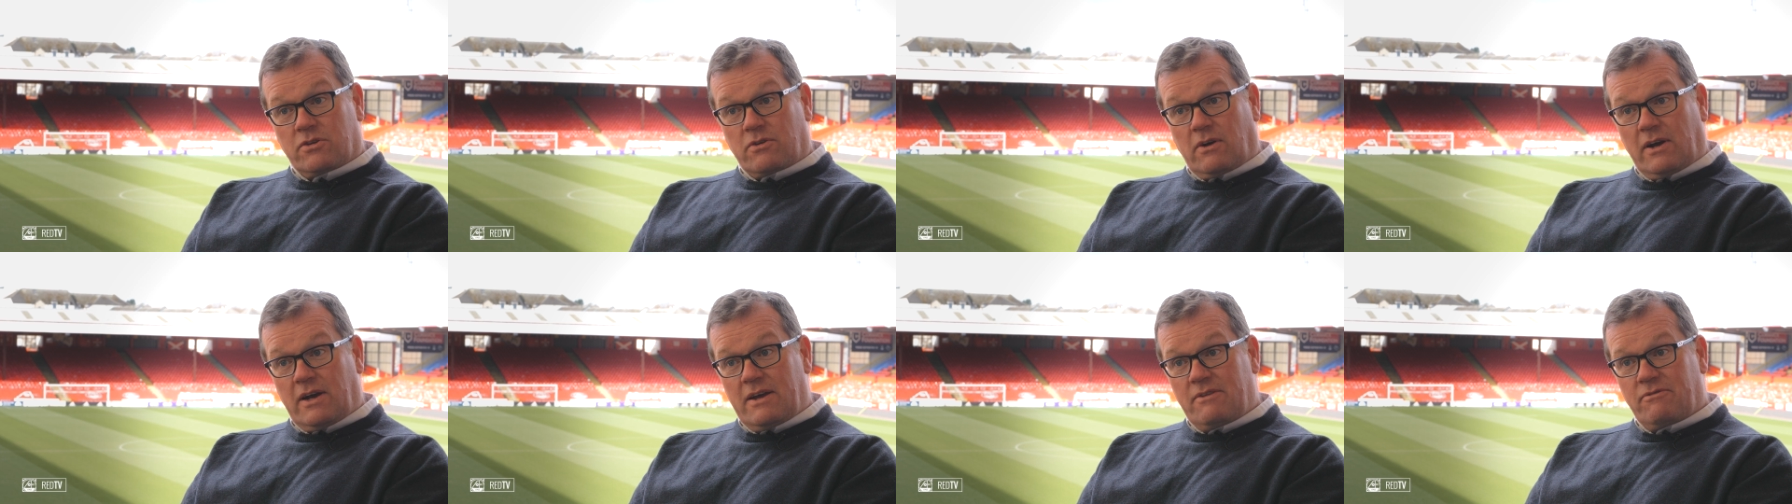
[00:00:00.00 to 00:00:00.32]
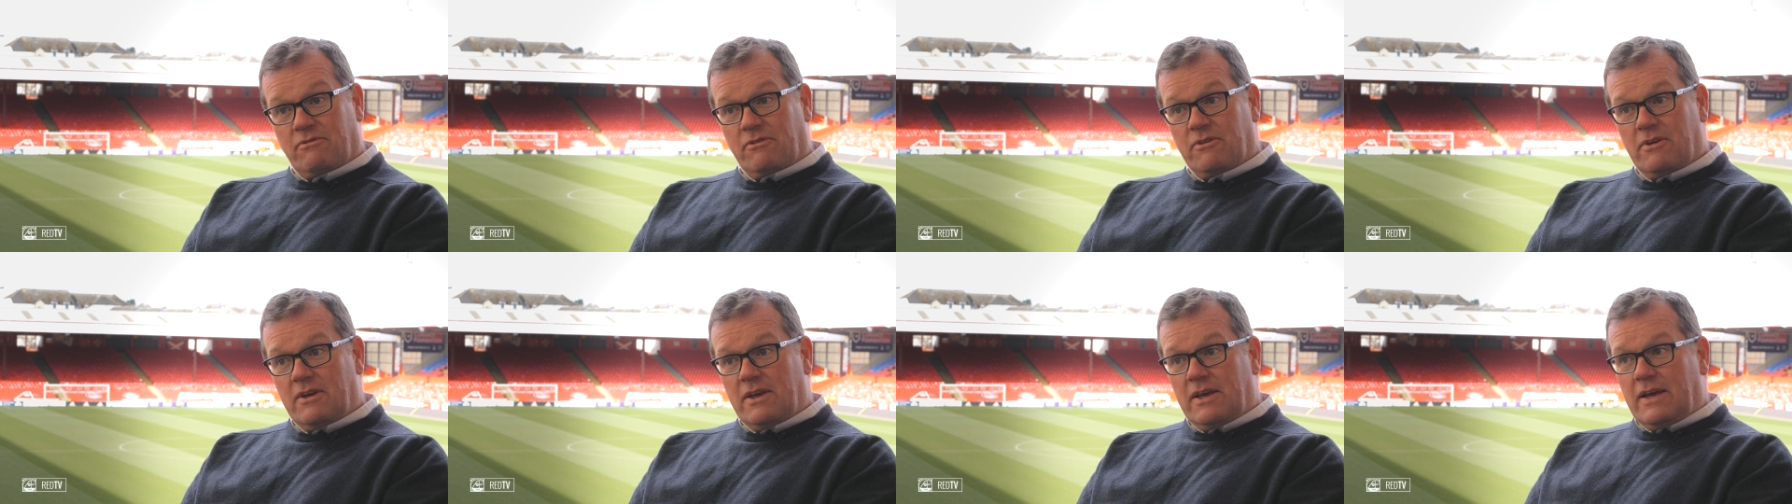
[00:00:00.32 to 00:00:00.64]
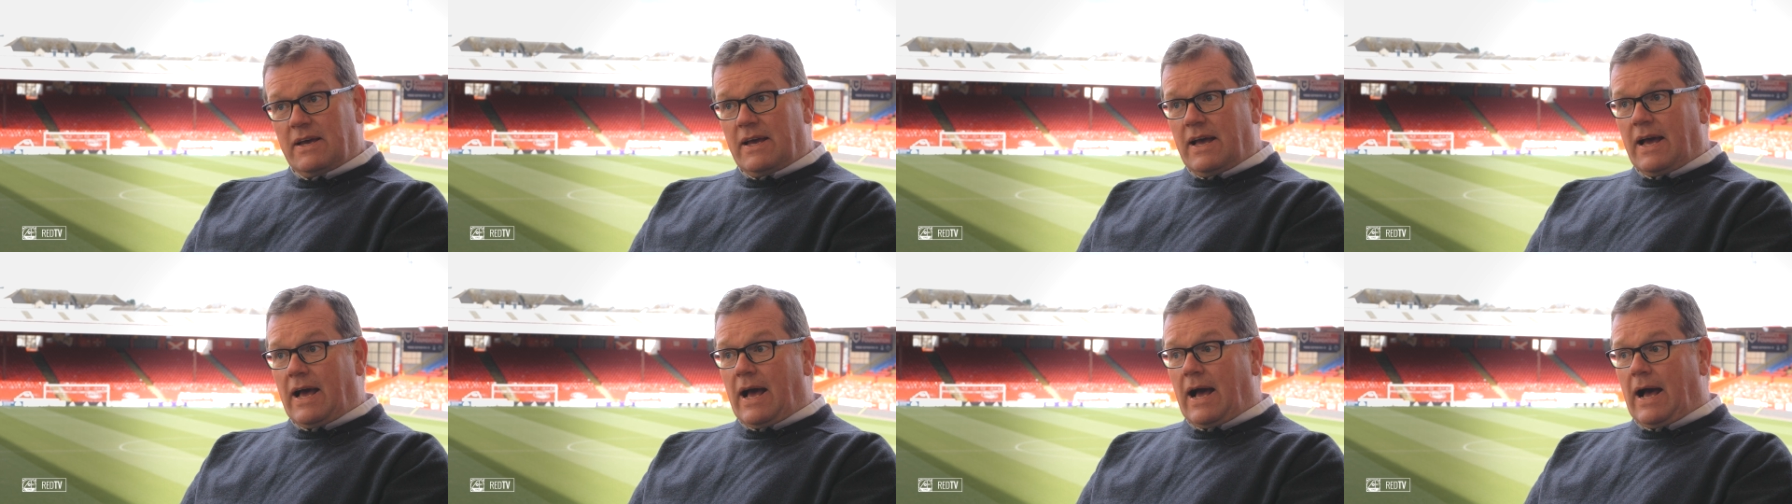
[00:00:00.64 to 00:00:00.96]
thrive
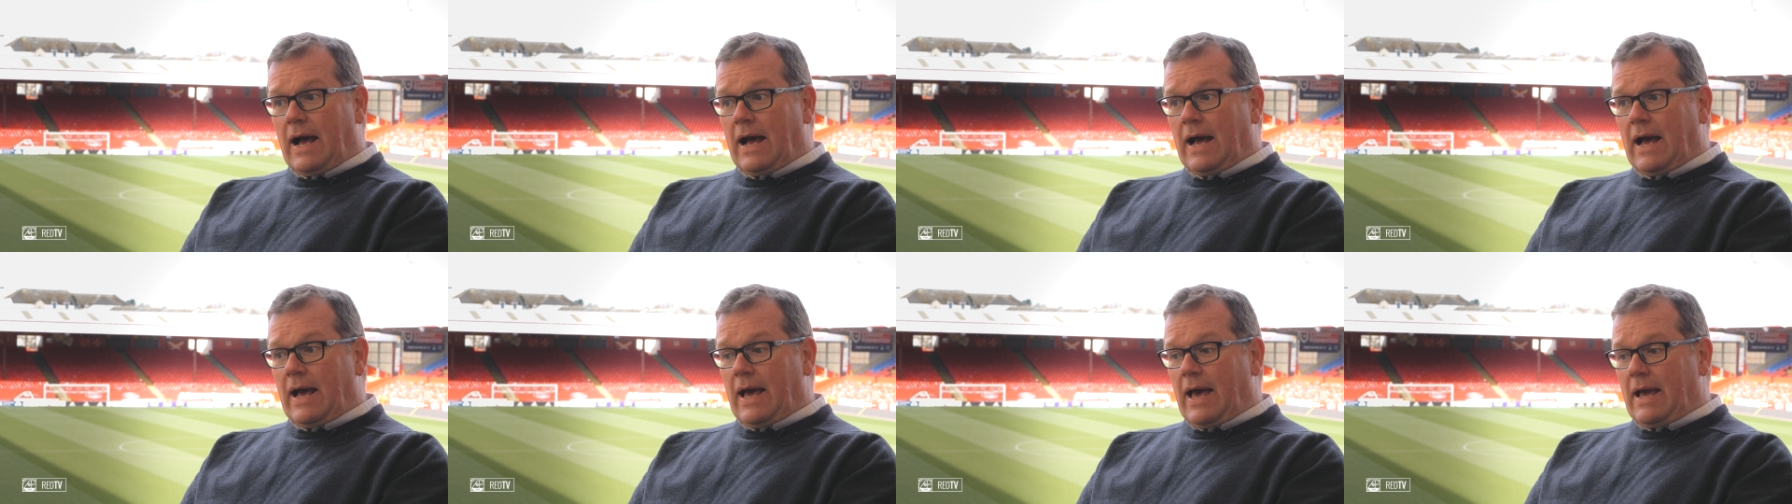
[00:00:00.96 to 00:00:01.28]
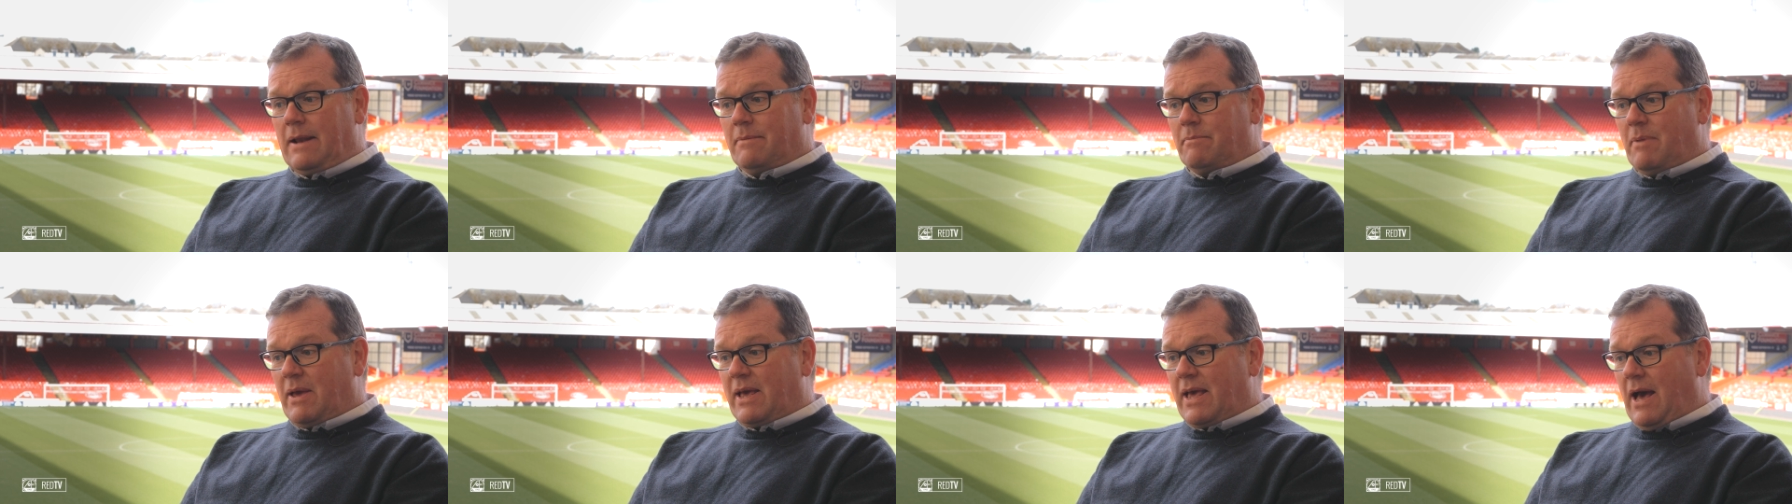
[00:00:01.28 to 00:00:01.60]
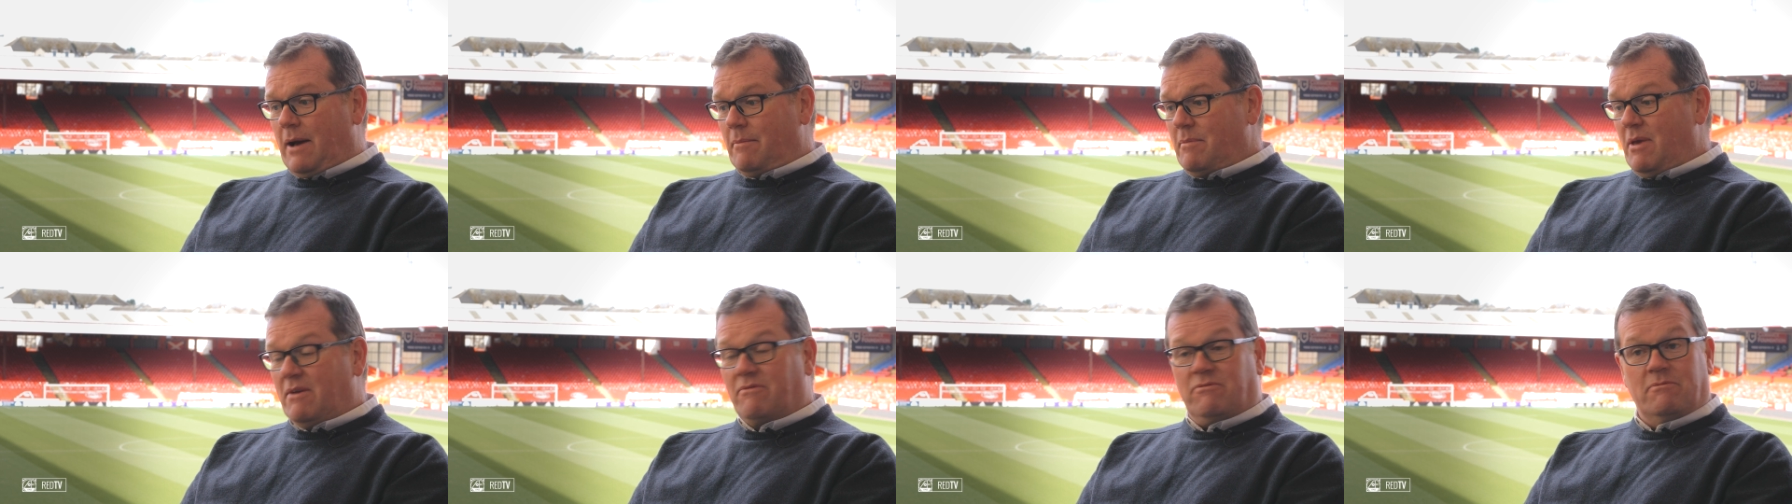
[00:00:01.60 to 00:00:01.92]
uh, and
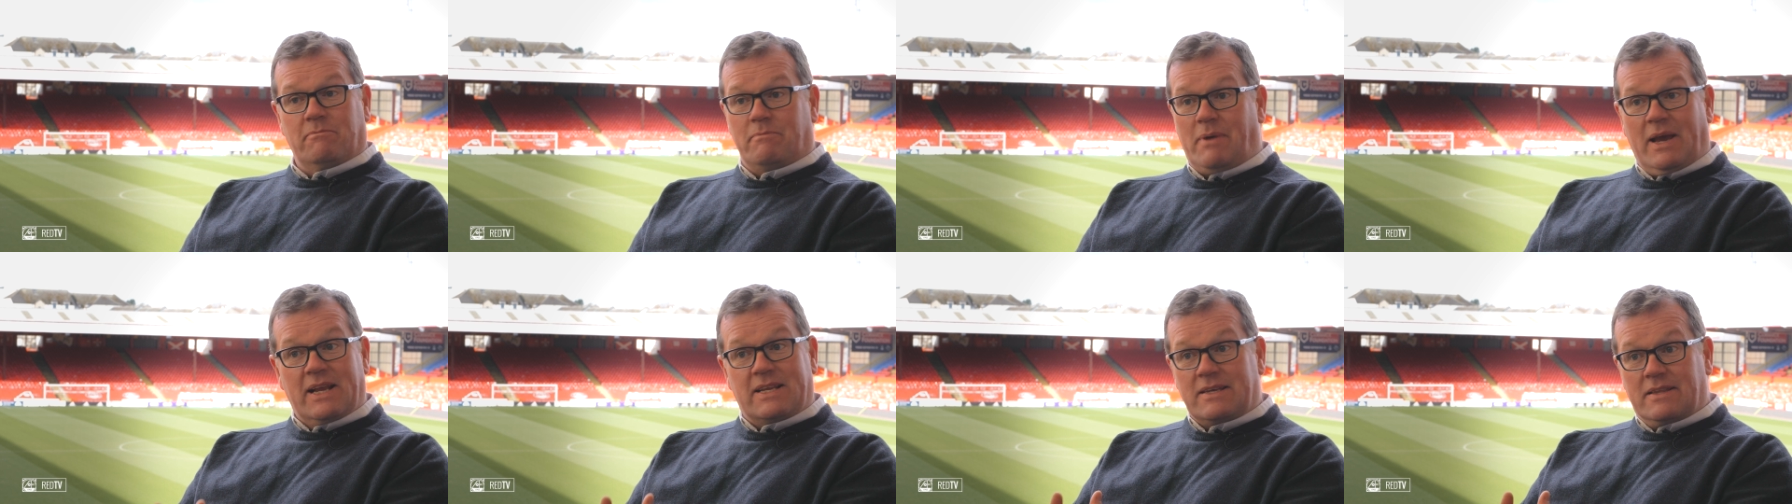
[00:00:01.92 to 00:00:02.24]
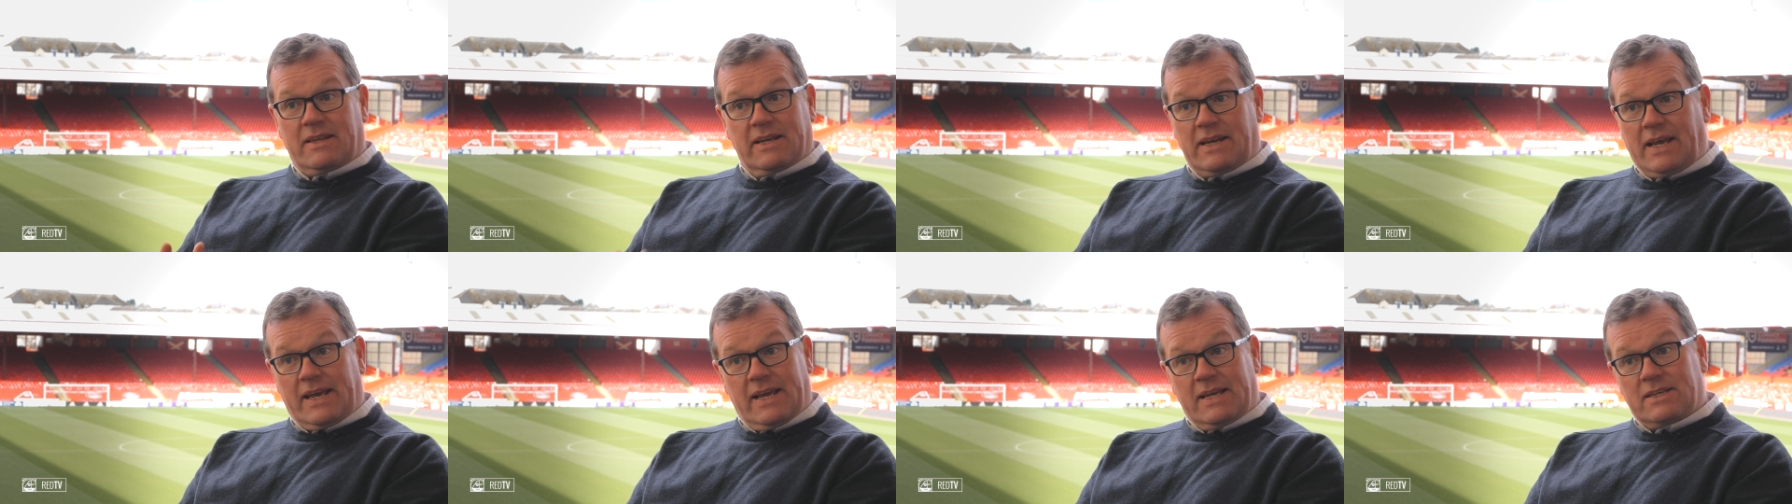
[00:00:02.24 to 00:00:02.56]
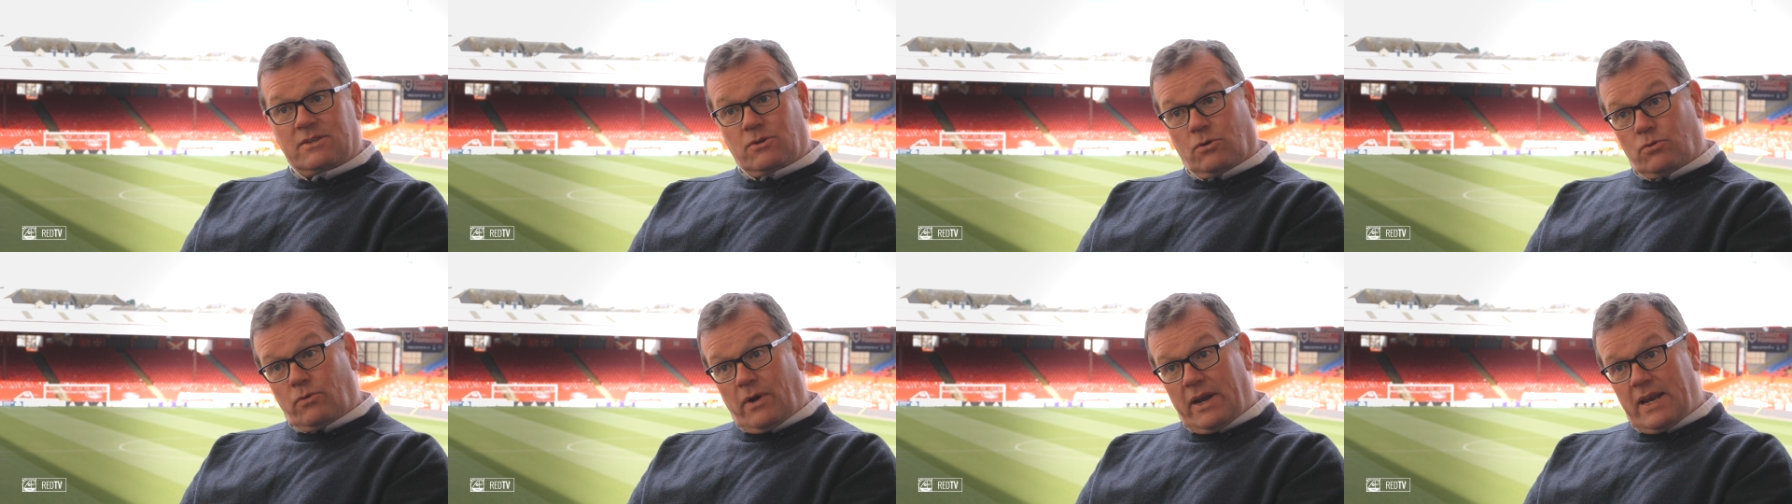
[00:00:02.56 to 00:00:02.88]
become even better than it
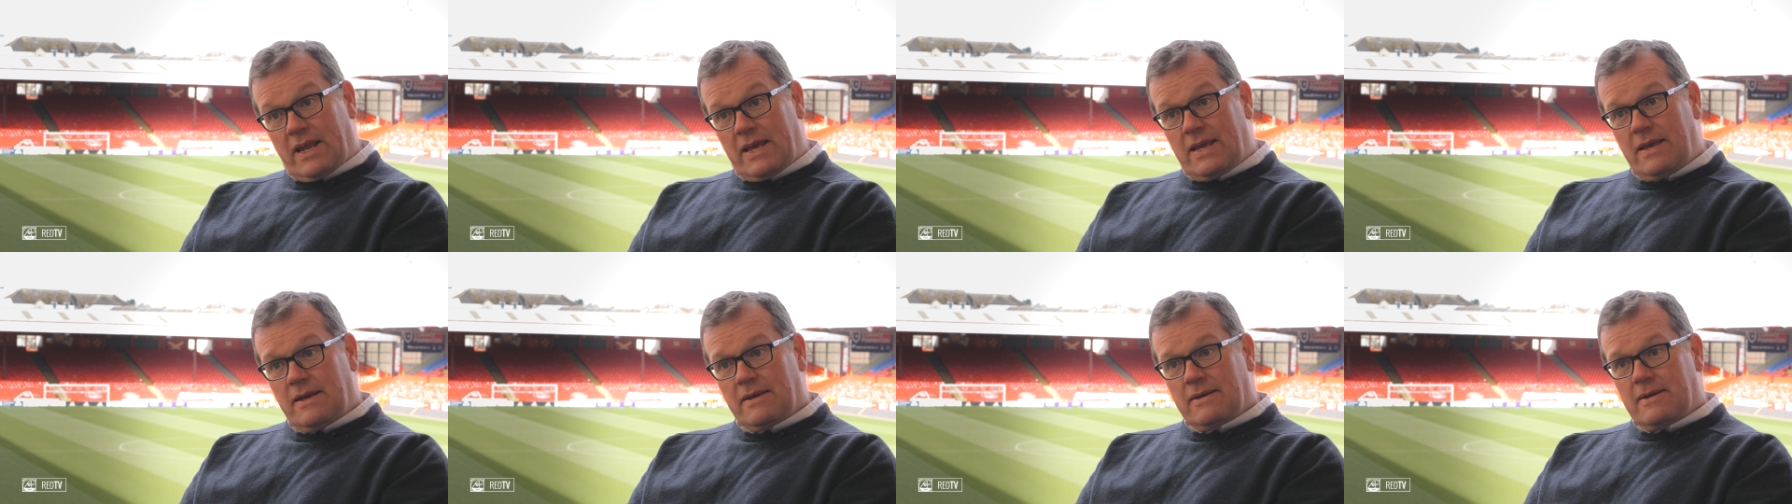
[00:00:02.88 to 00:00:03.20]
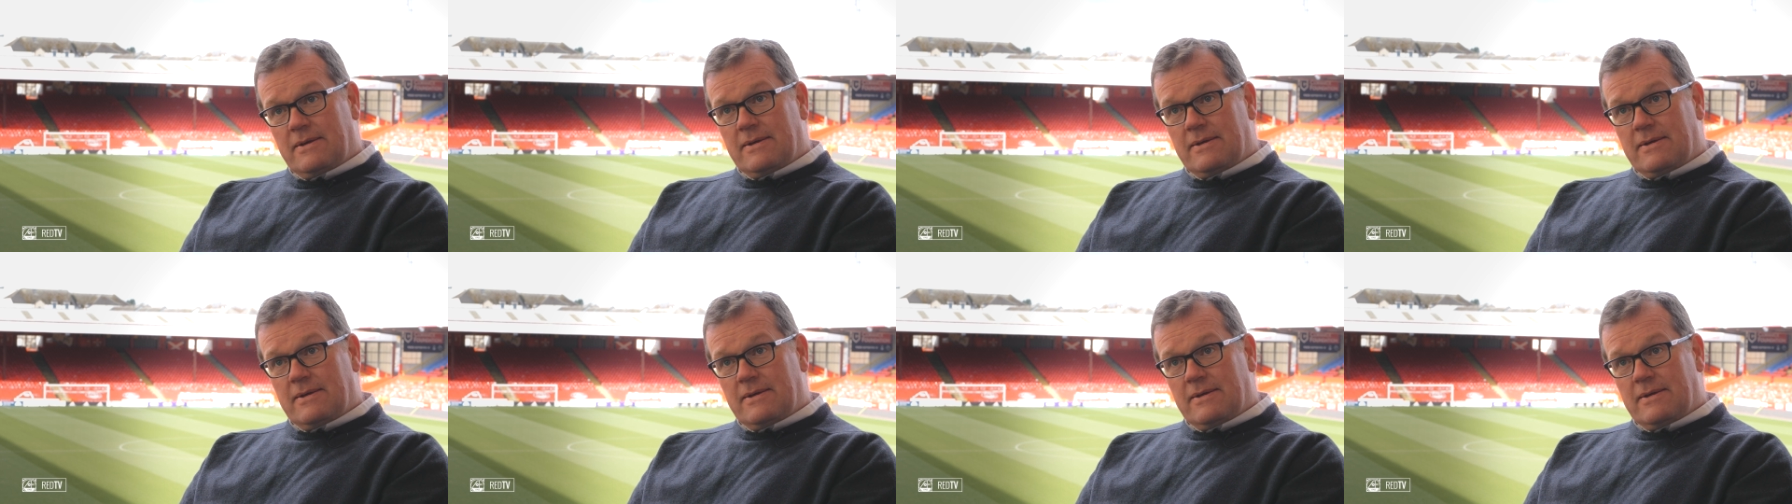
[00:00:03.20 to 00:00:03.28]
is already.